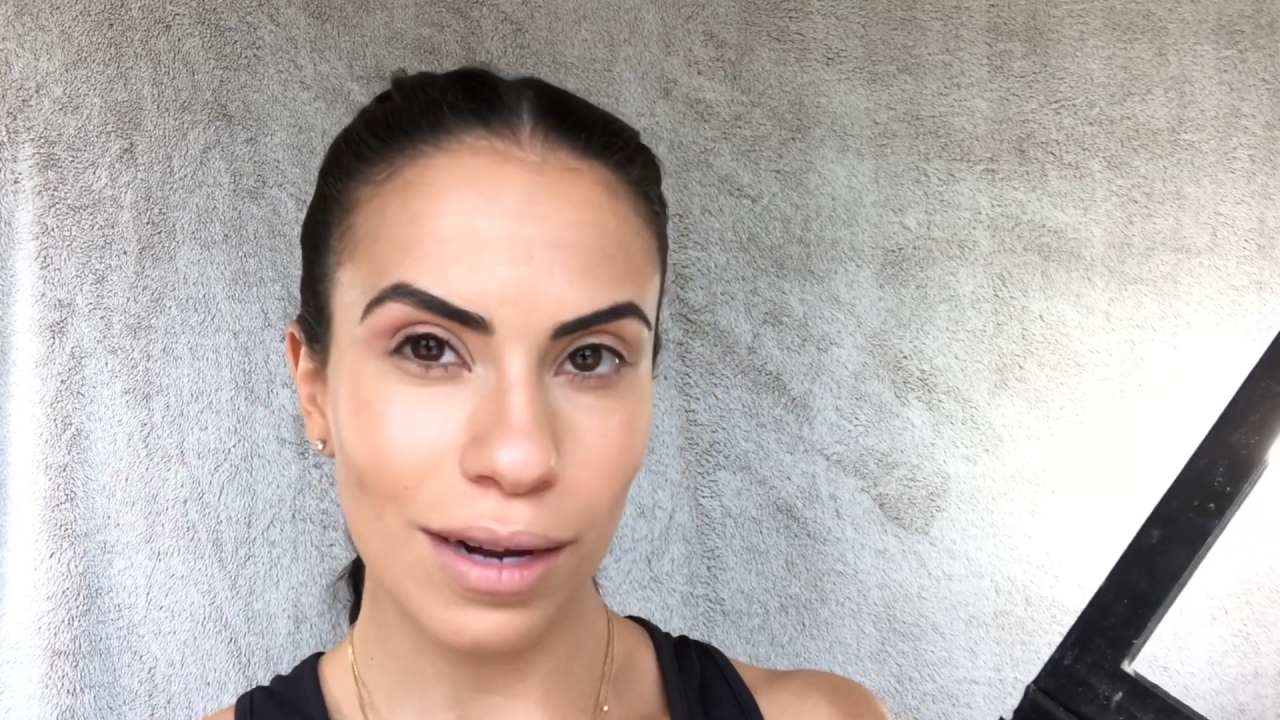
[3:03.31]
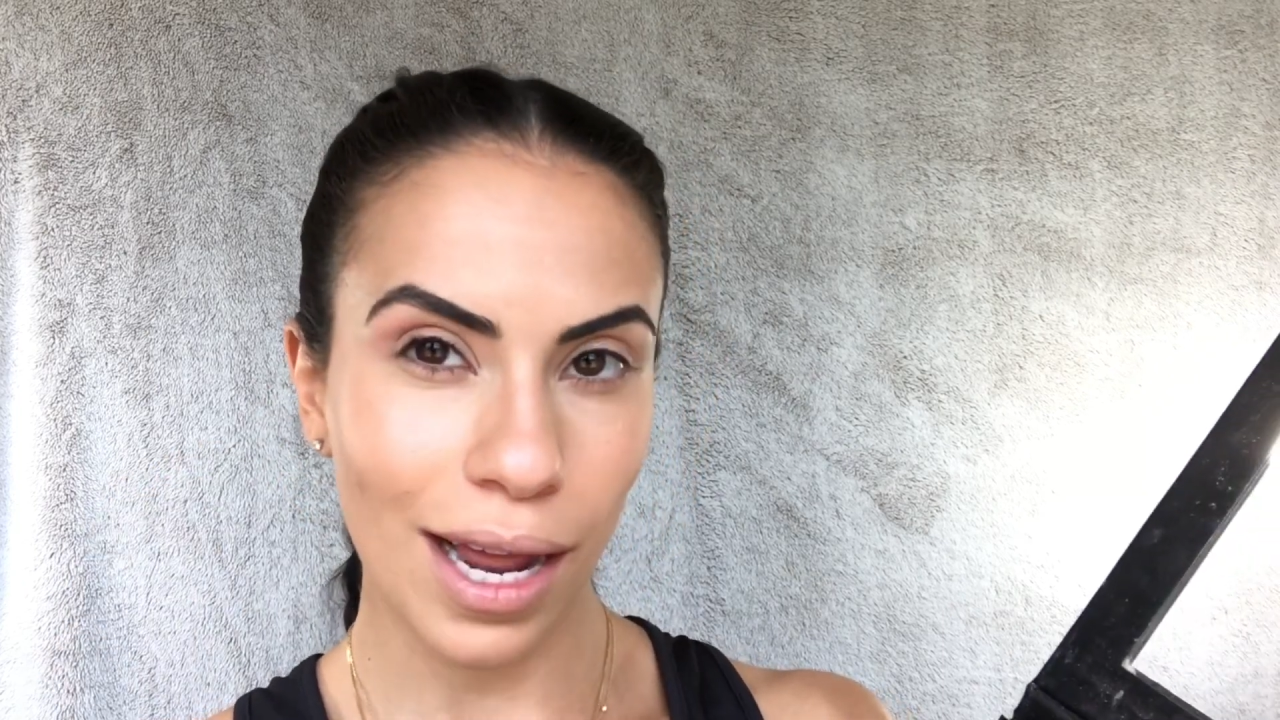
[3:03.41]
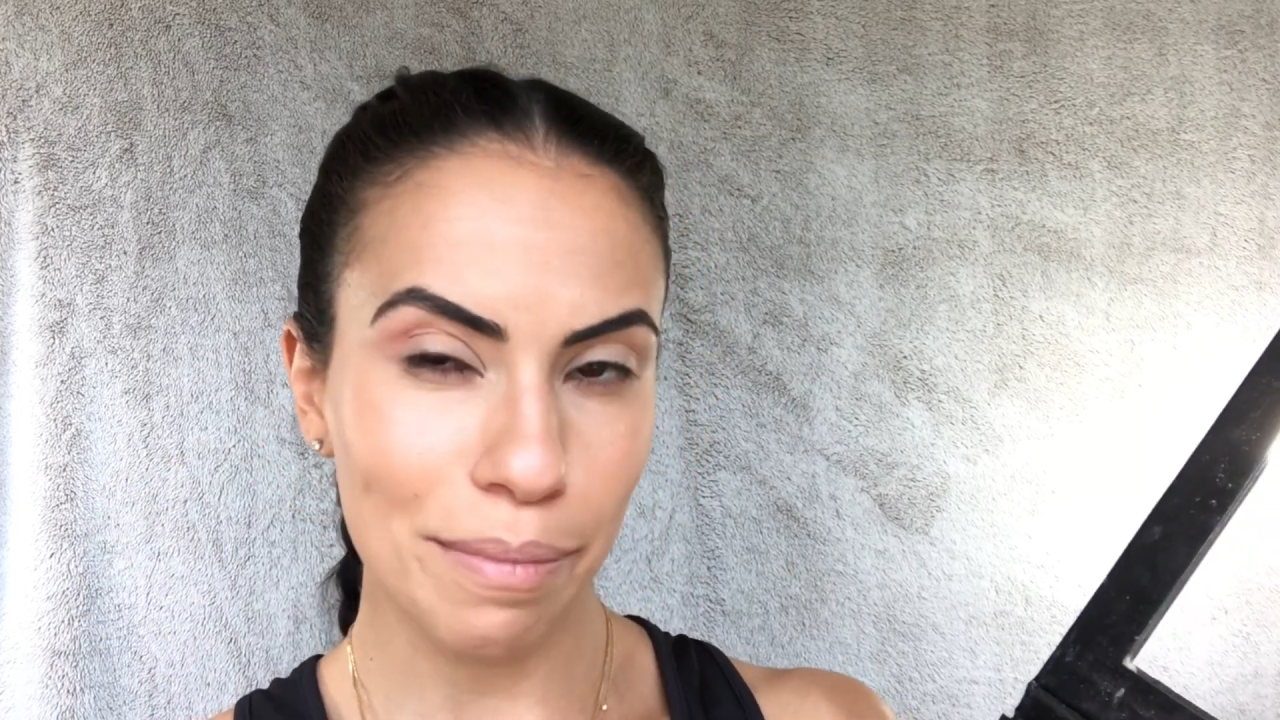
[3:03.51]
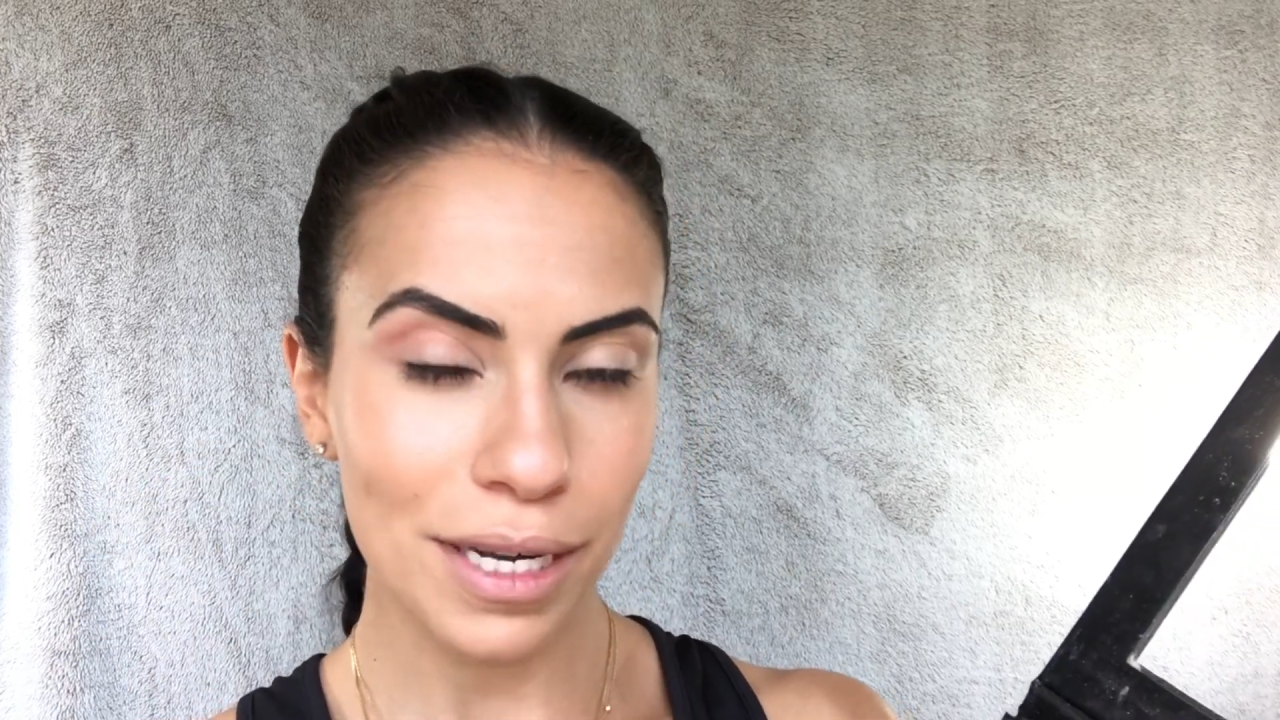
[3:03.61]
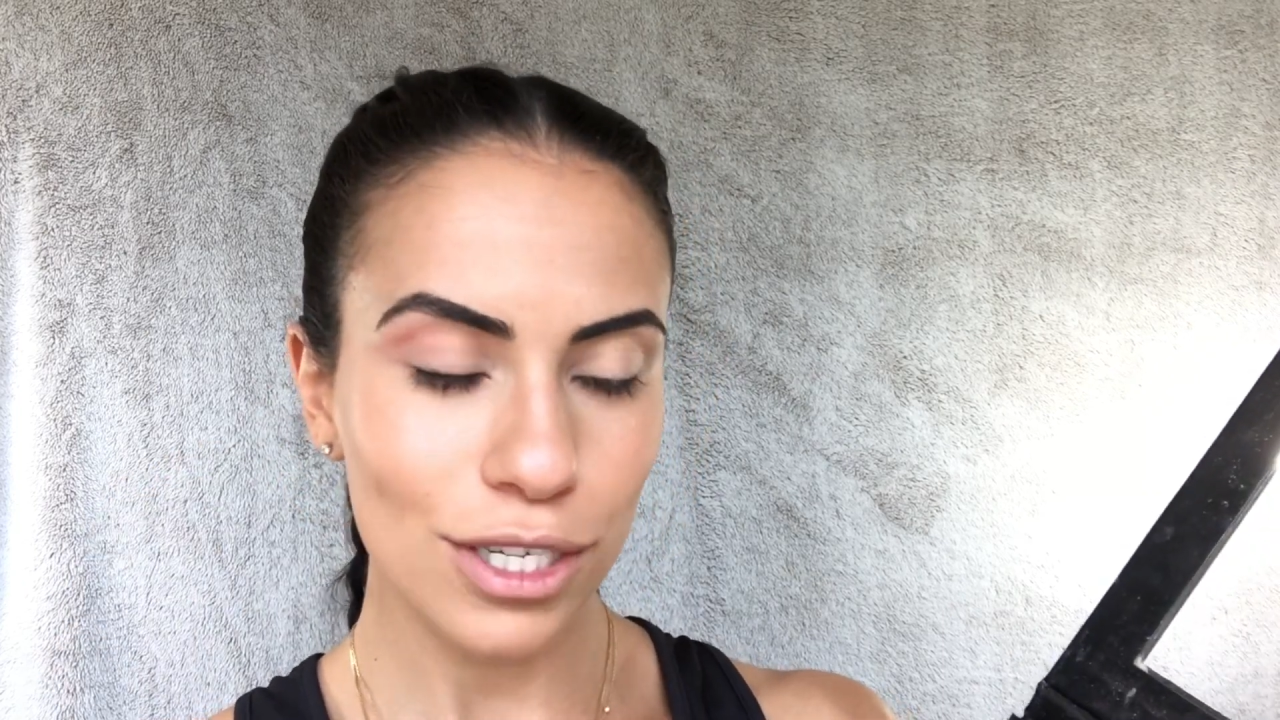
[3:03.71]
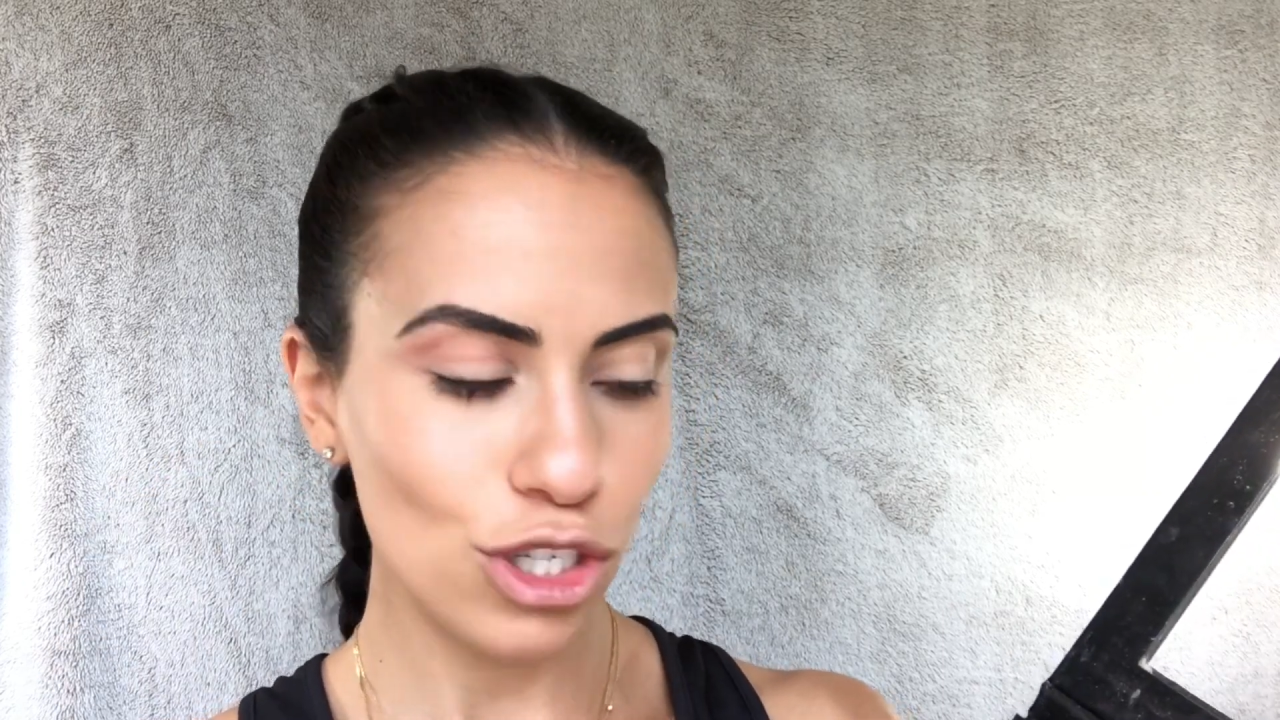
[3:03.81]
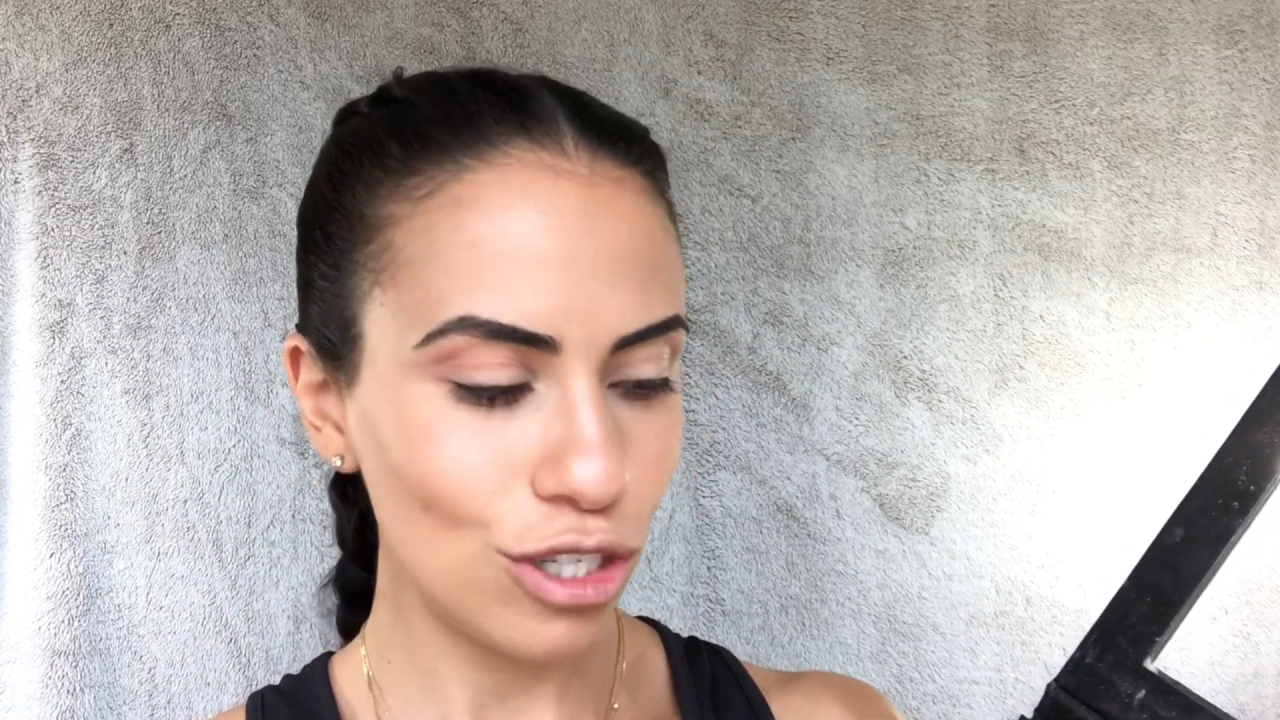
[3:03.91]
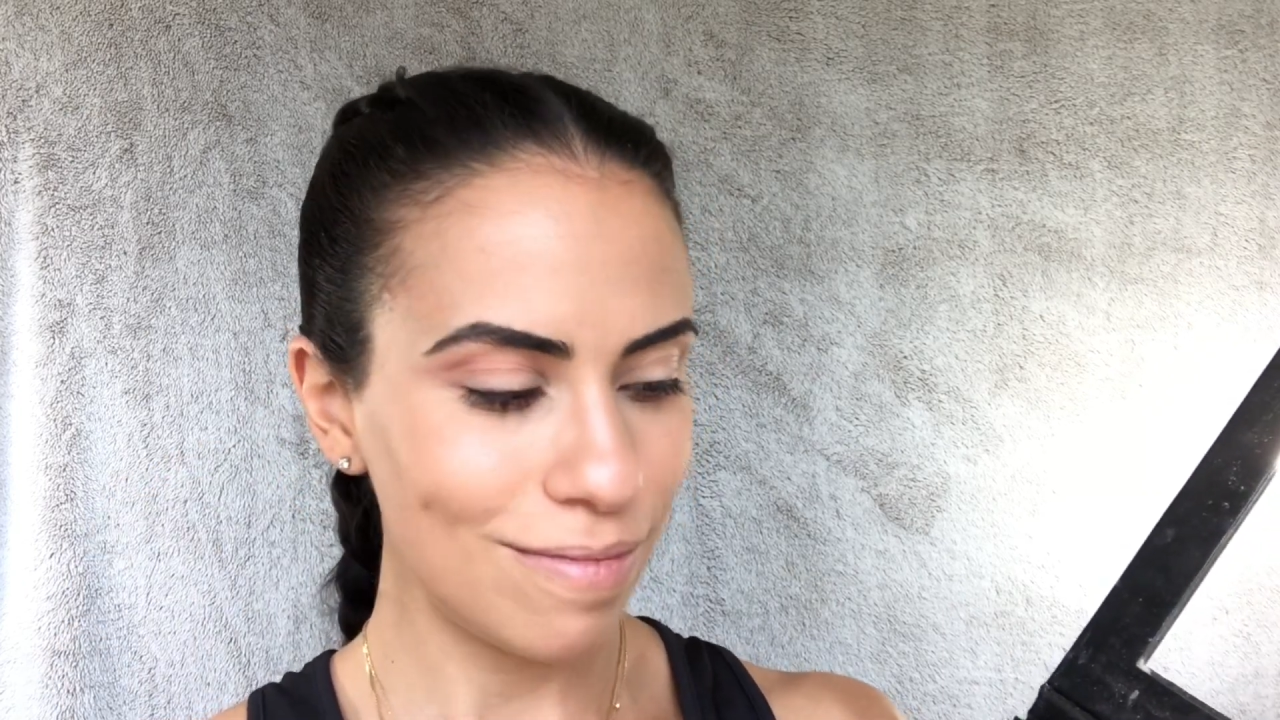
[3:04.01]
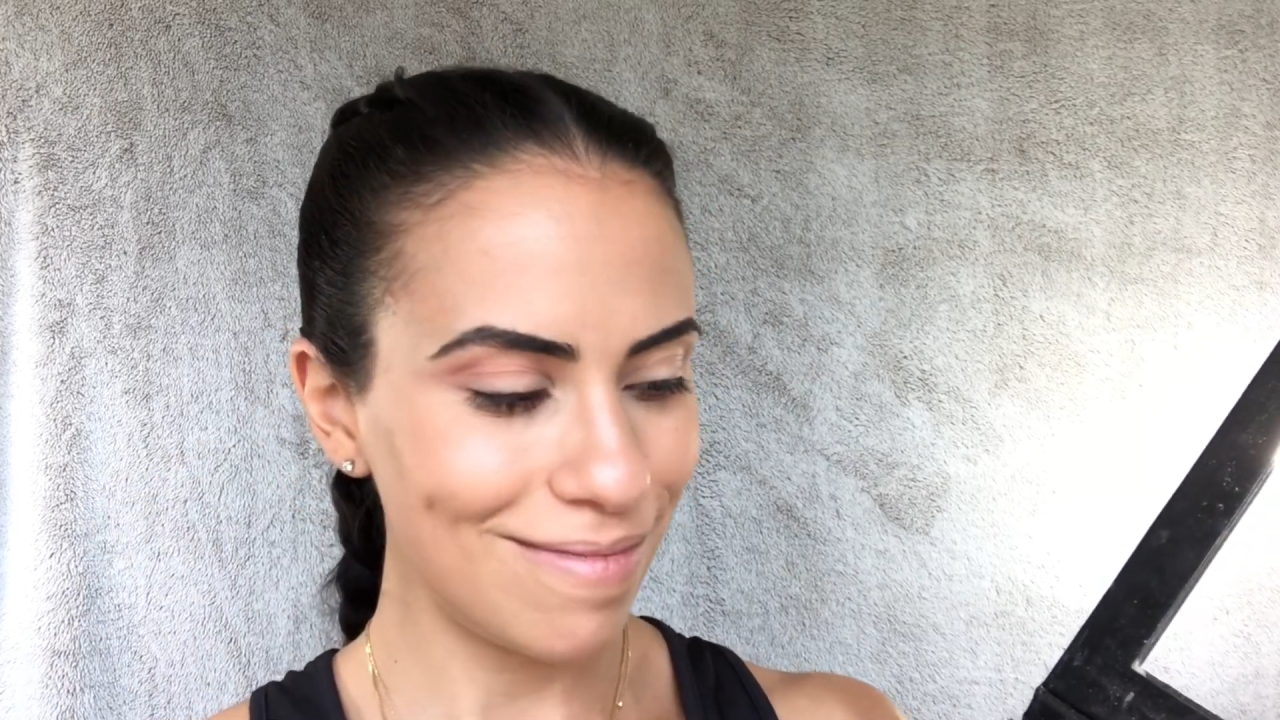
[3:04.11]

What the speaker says: kind of peach.